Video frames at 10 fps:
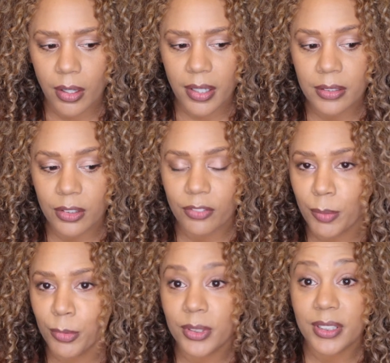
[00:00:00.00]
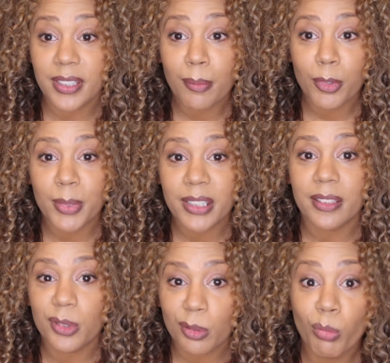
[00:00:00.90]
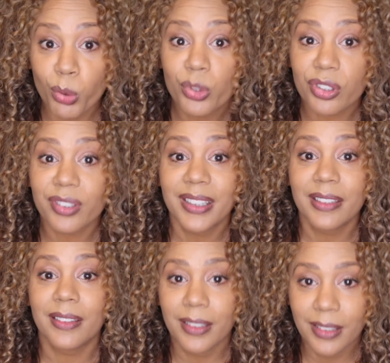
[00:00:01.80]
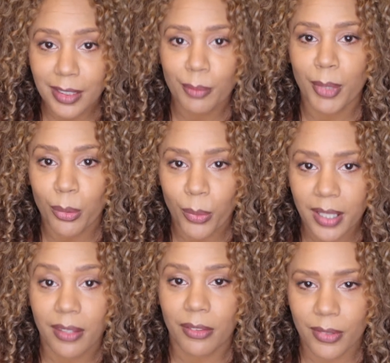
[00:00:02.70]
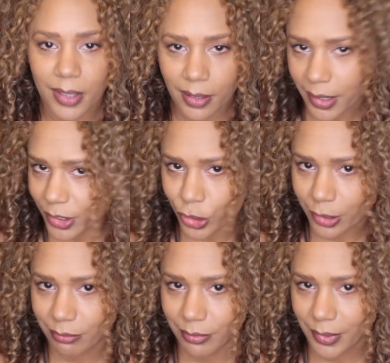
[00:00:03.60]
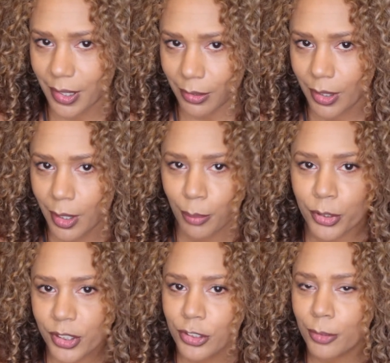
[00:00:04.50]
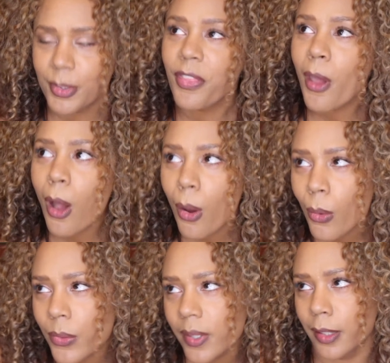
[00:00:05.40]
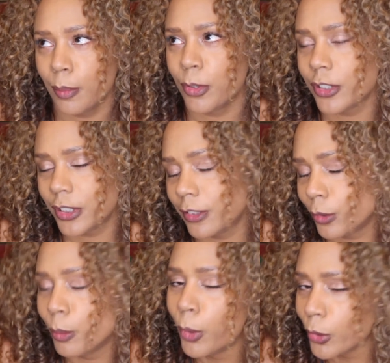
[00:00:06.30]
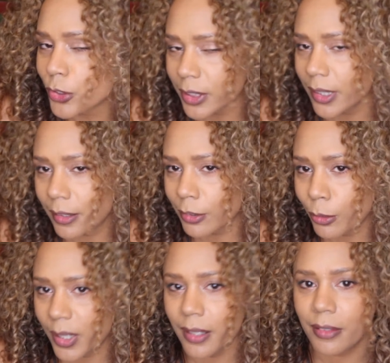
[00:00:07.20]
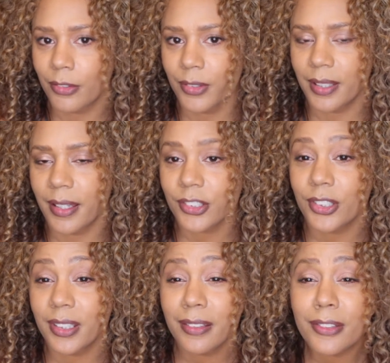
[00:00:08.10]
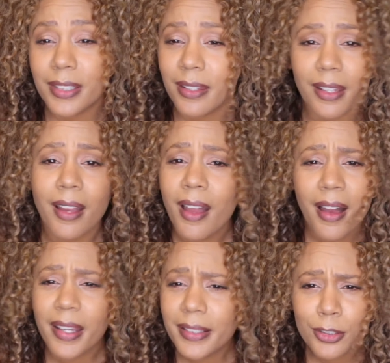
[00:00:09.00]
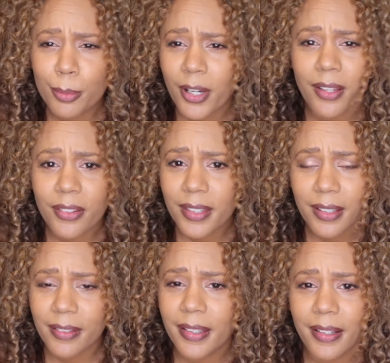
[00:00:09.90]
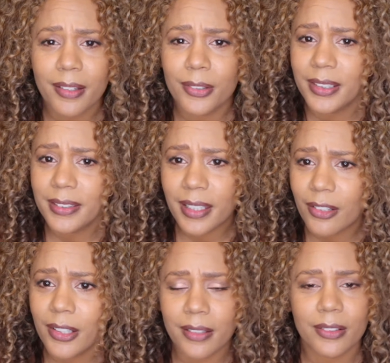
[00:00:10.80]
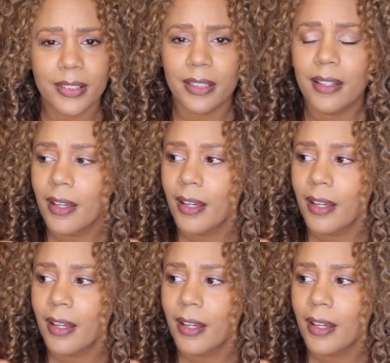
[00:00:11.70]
in November and December because I was emotionally eating my way through the election. Now, pretty sure I'm not the only person who emotionally ate her way through the election. And here's the thing: I eat super healthy. Like, I don't eat dairy. I don't eat